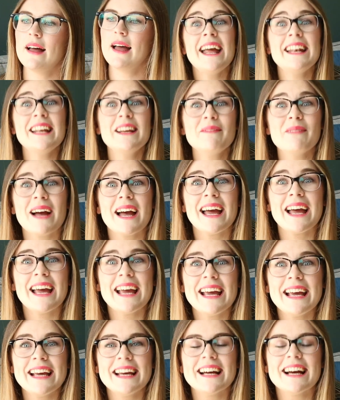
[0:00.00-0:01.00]

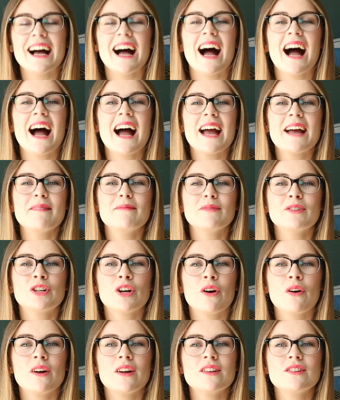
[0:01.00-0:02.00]
Anyway, I'm
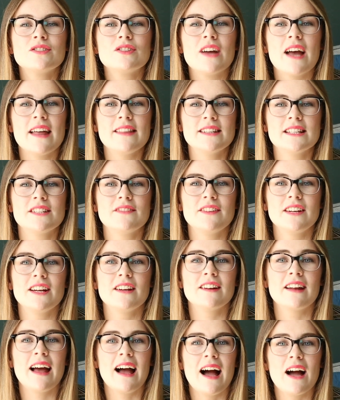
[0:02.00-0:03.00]
going to end this
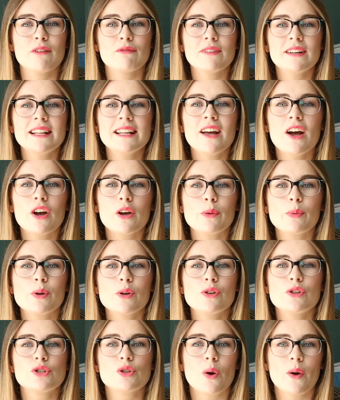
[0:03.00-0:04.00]
video now. I really hope
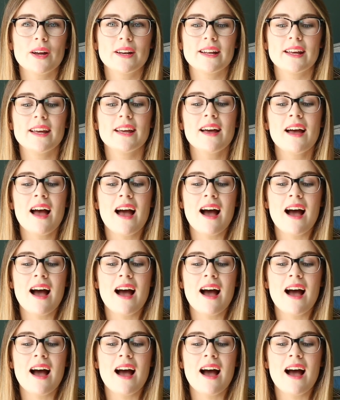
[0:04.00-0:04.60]
you enjoyed it.